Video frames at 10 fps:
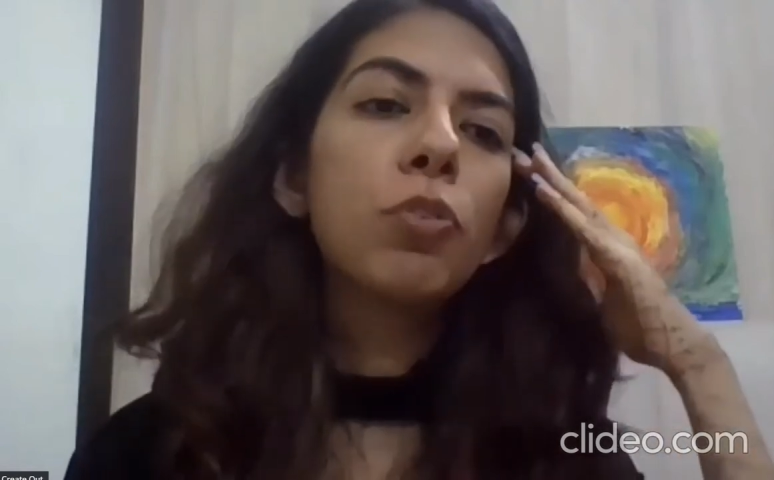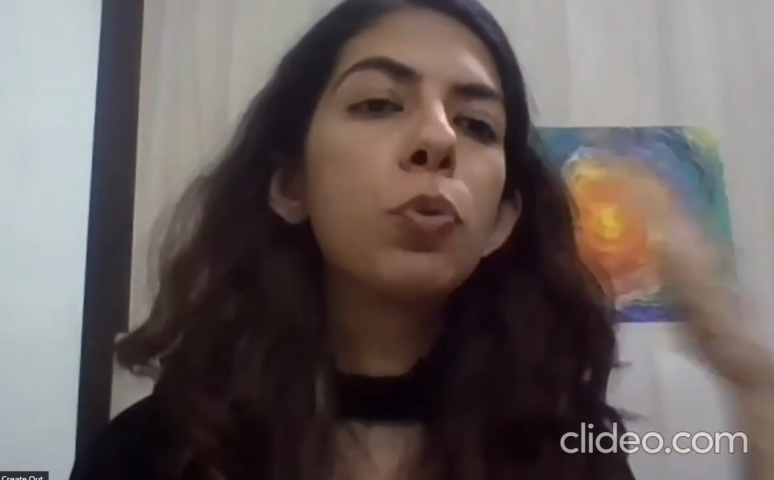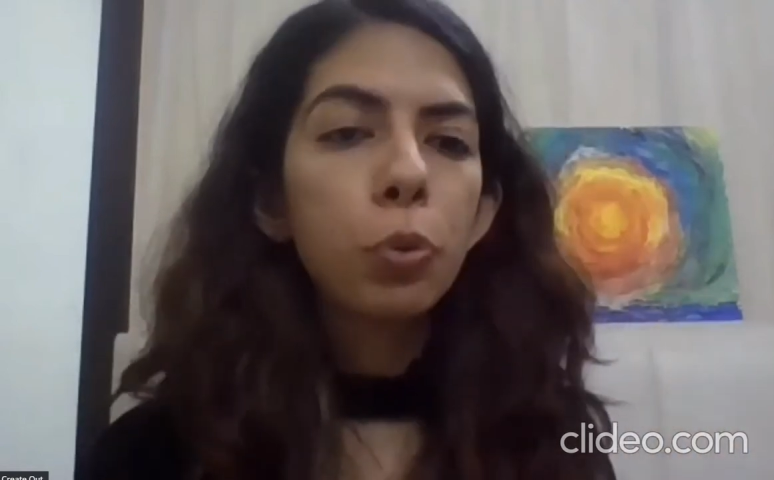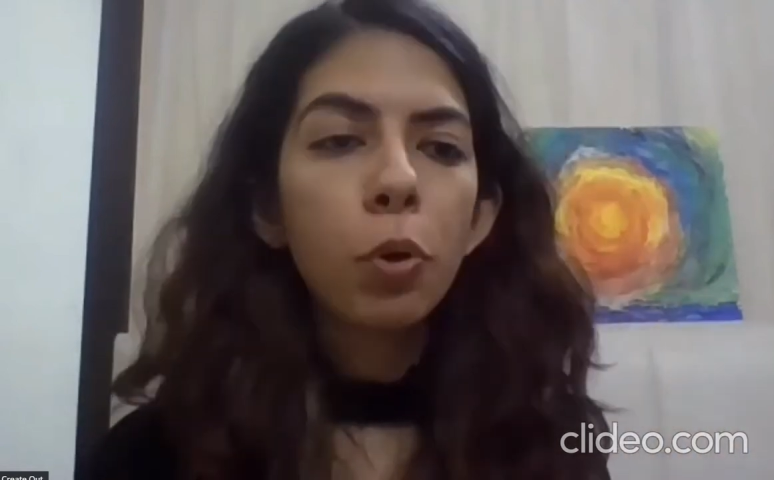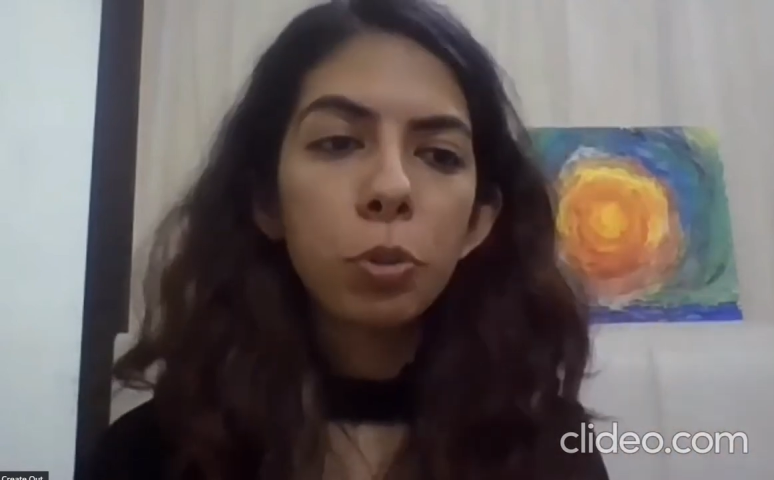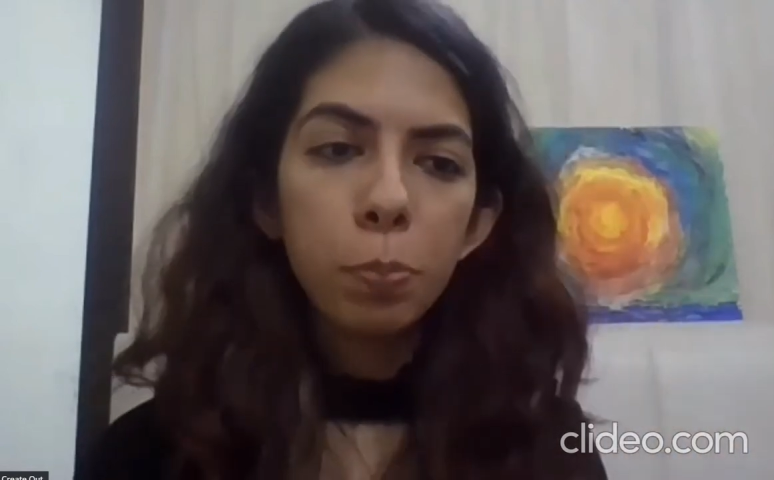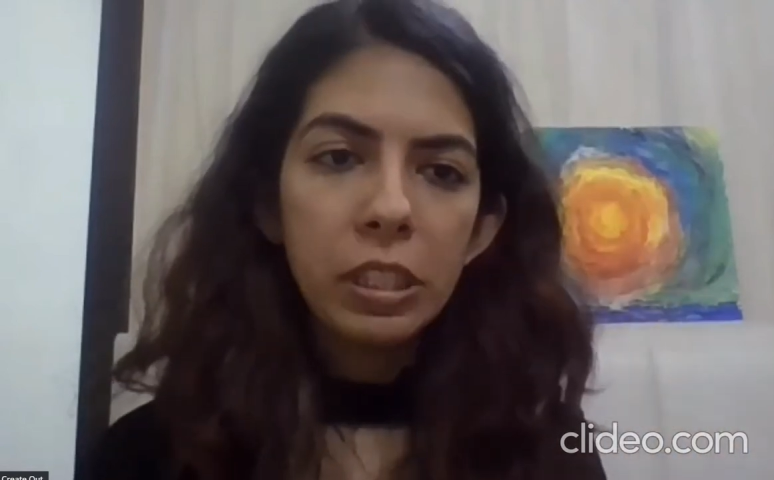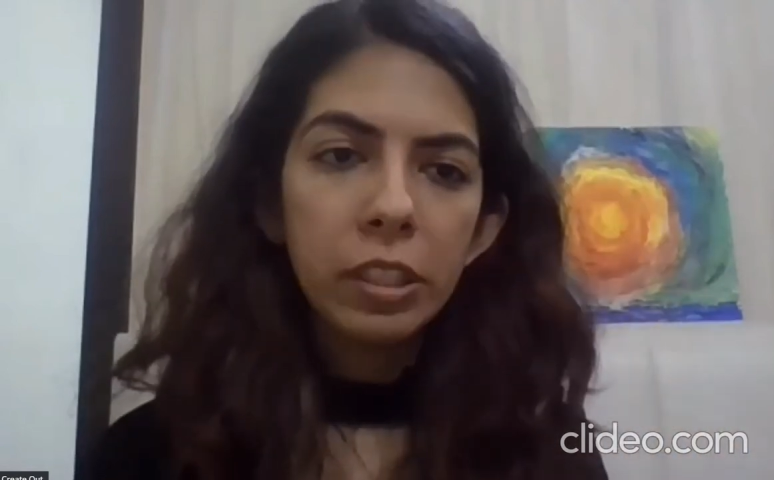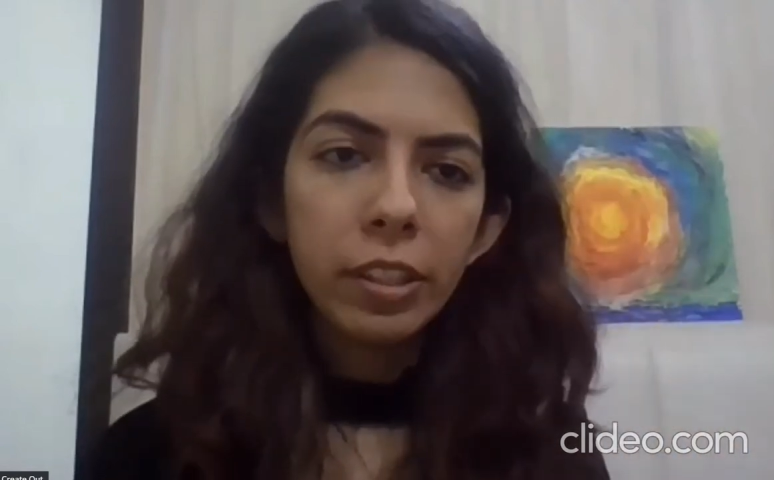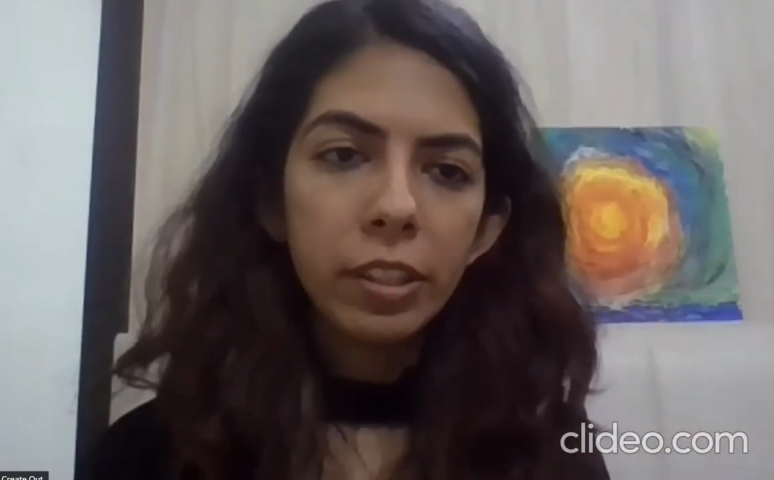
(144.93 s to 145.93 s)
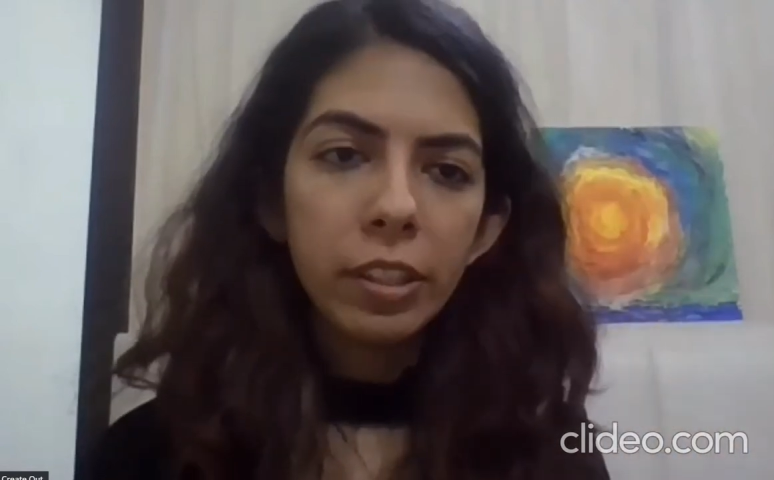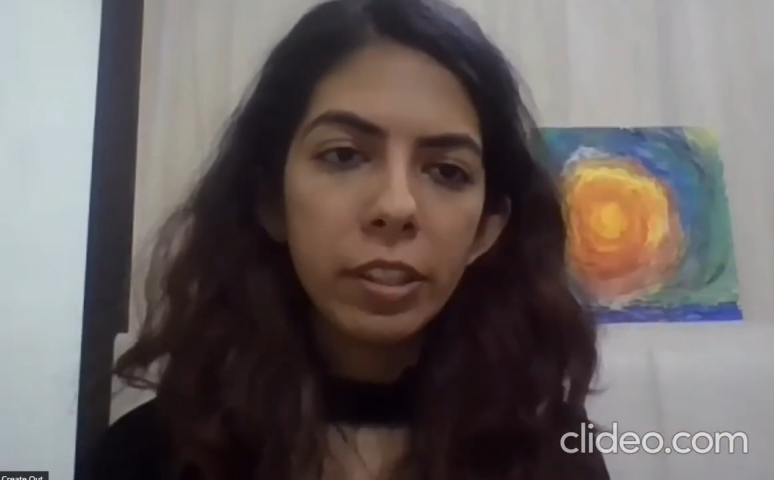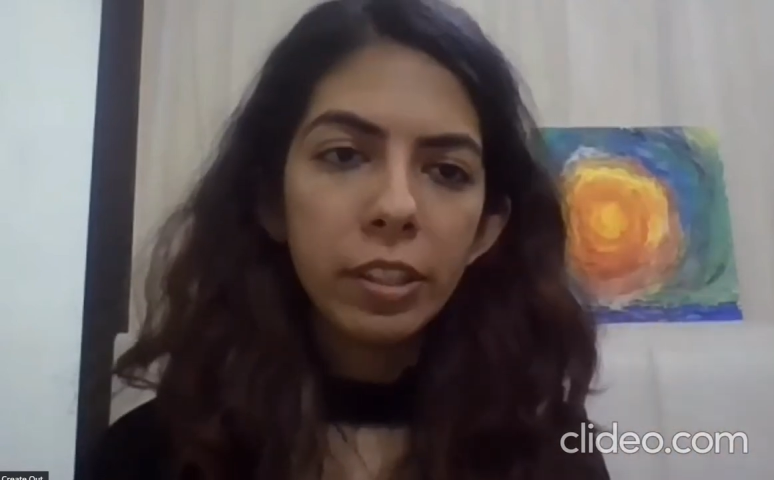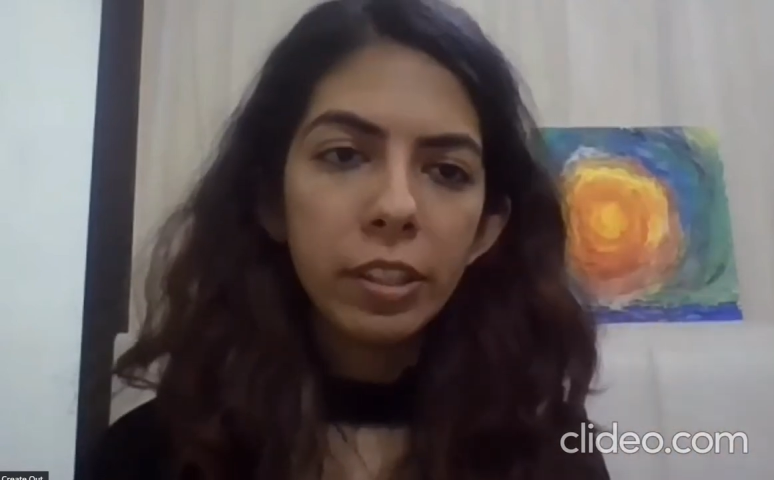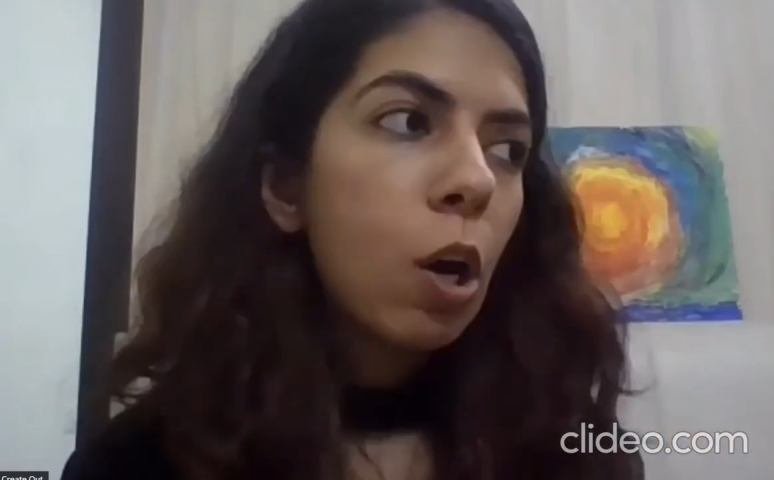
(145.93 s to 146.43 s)
who you want to be, right?
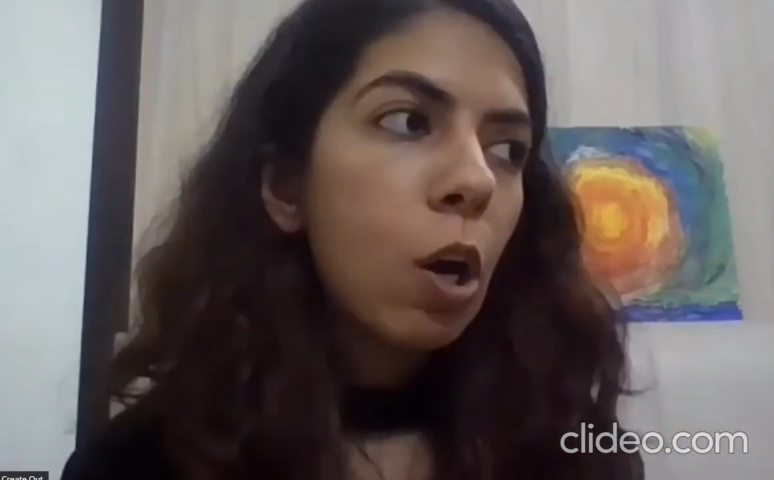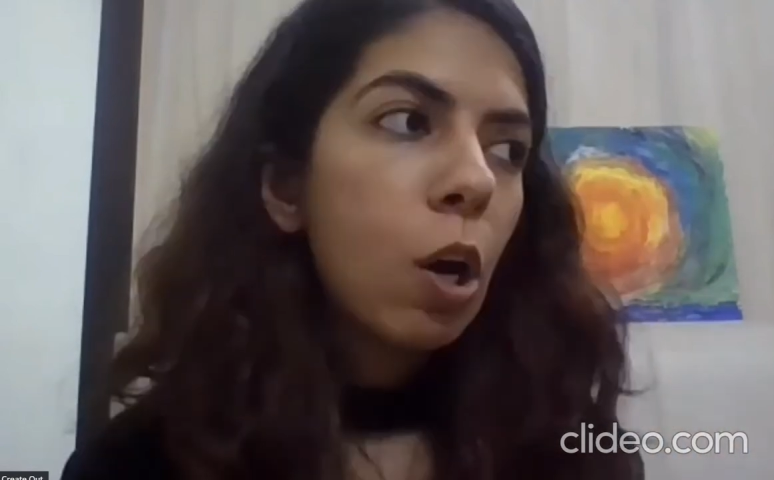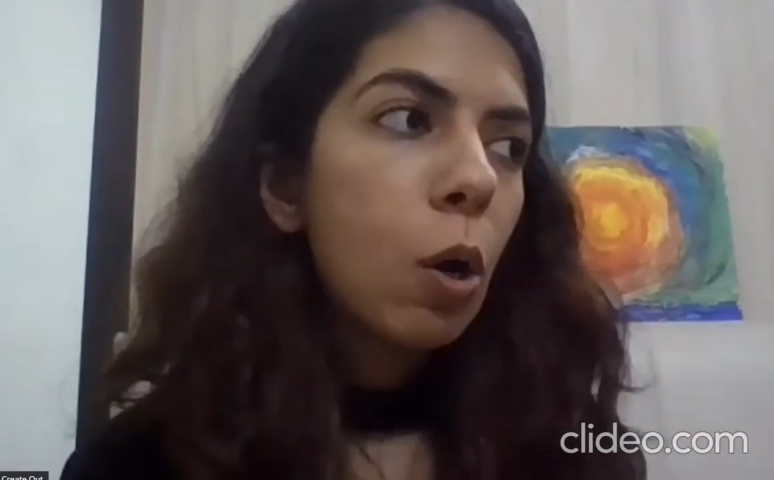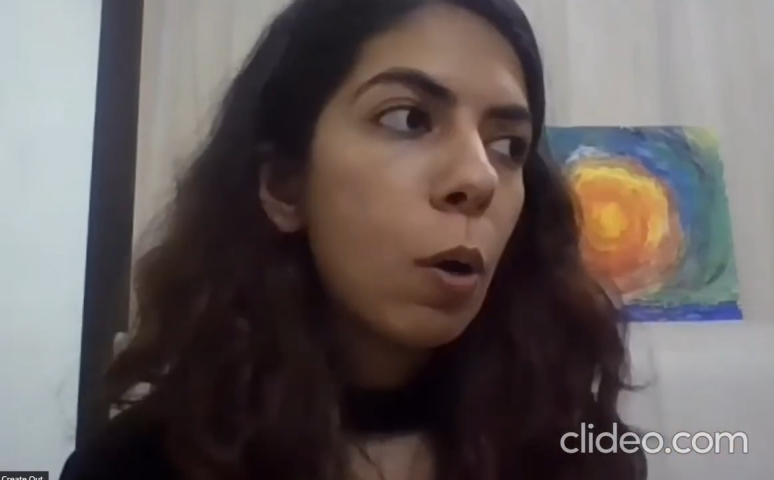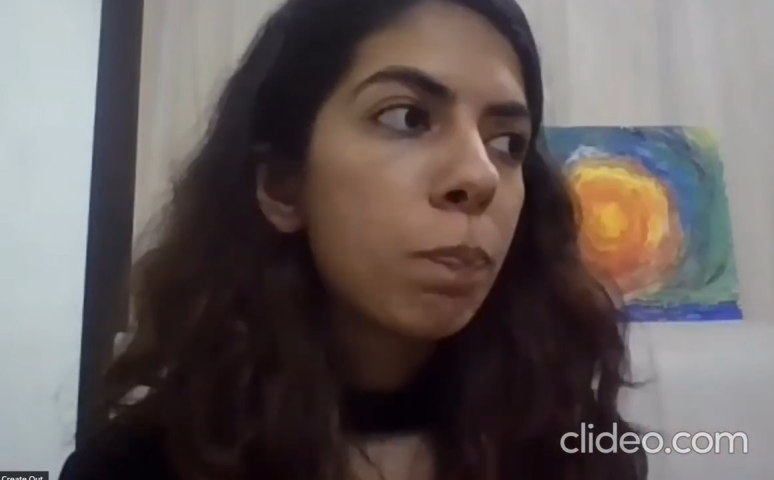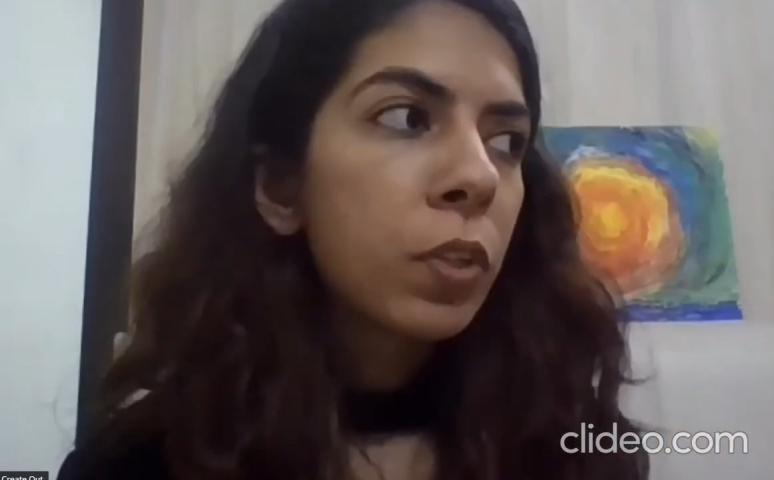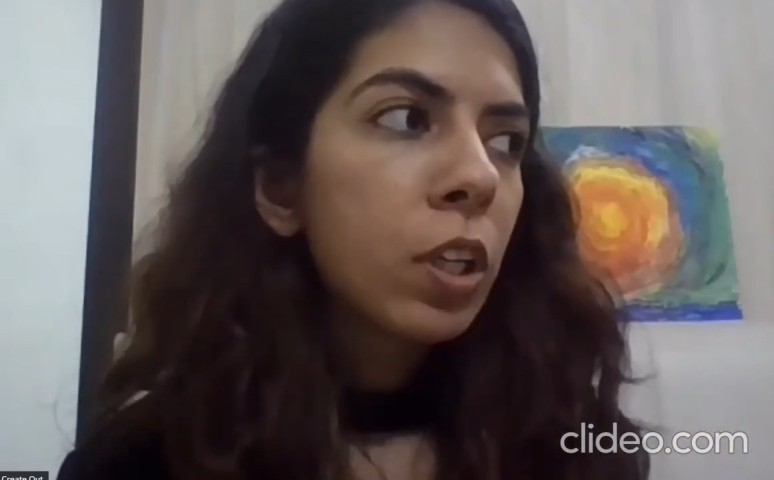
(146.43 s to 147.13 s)
Um,